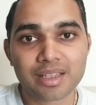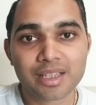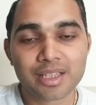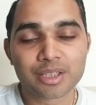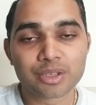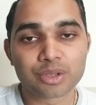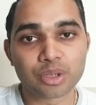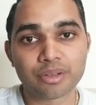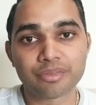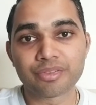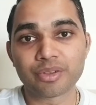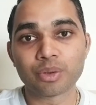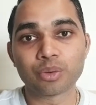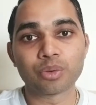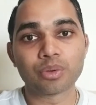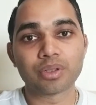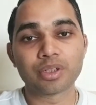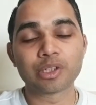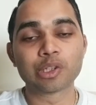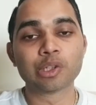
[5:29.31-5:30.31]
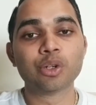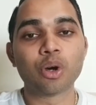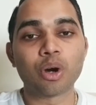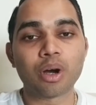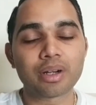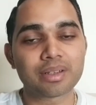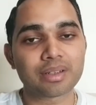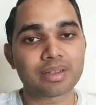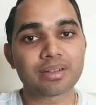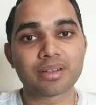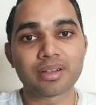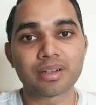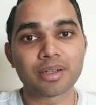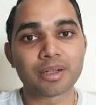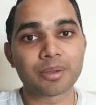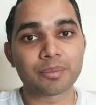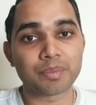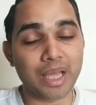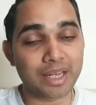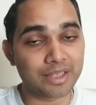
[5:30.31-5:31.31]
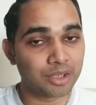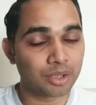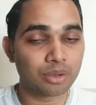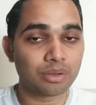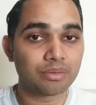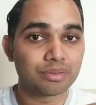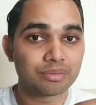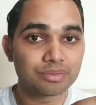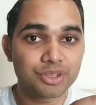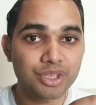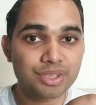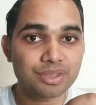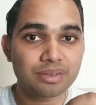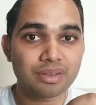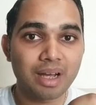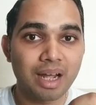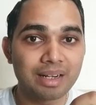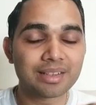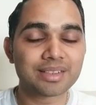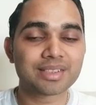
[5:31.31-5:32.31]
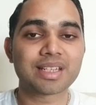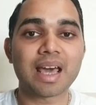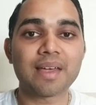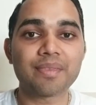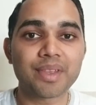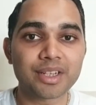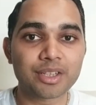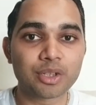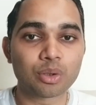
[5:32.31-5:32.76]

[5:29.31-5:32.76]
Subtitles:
So if you do not, just understand that,